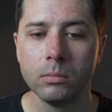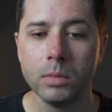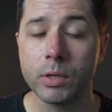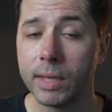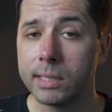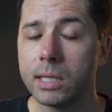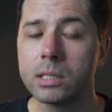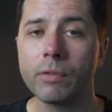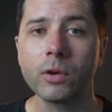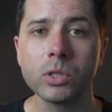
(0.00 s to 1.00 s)
So this is the
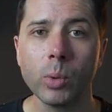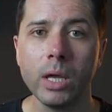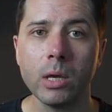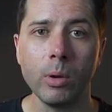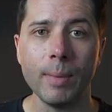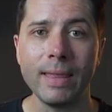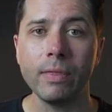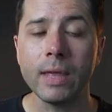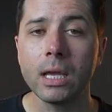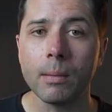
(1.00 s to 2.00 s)
first way that we might
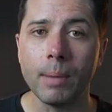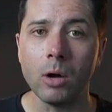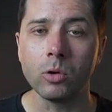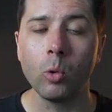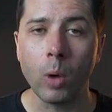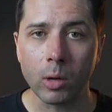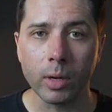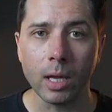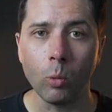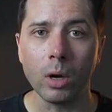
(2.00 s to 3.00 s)
think about
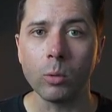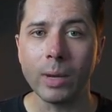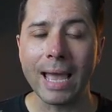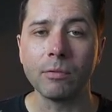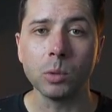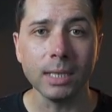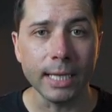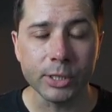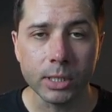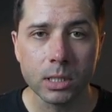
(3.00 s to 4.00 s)
querying where we have
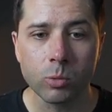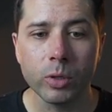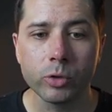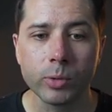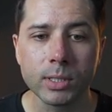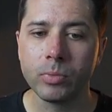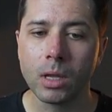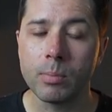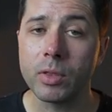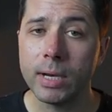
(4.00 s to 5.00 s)
relations with Drizzle,
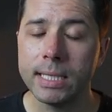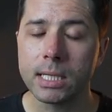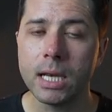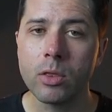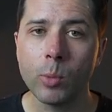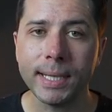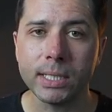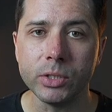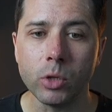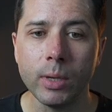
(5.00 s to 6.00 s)
but there is another way to
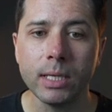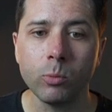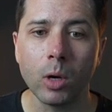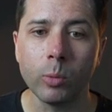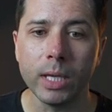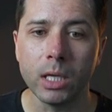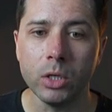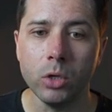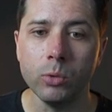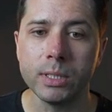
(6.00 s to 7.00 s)
do it where we can
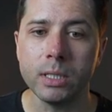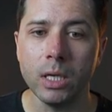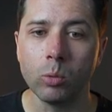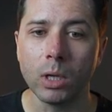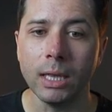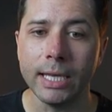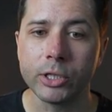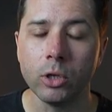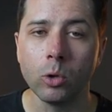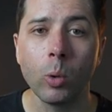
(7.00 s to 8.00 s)
use the
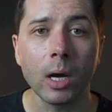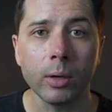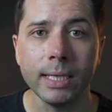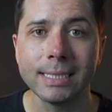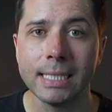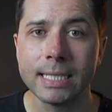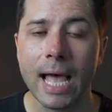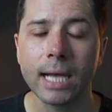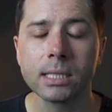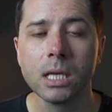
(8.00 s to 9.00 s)
relational query
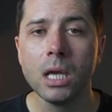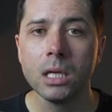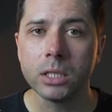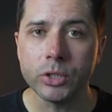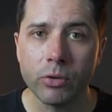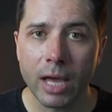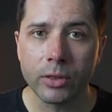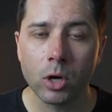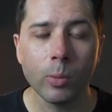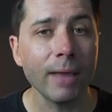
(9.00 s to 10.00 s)
syntax. To do that
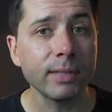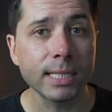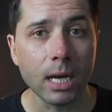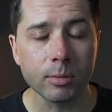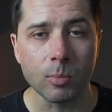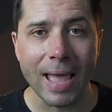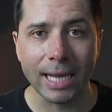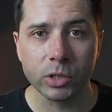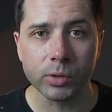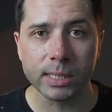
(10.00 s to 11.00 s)
though, we have to set up some
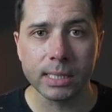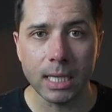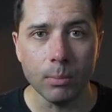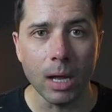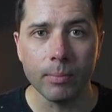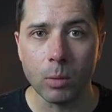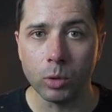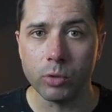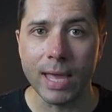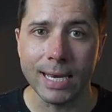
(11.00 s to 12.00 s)
extra schema, and we'll
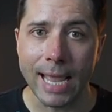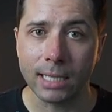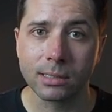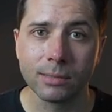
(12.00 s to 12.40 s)
do that next.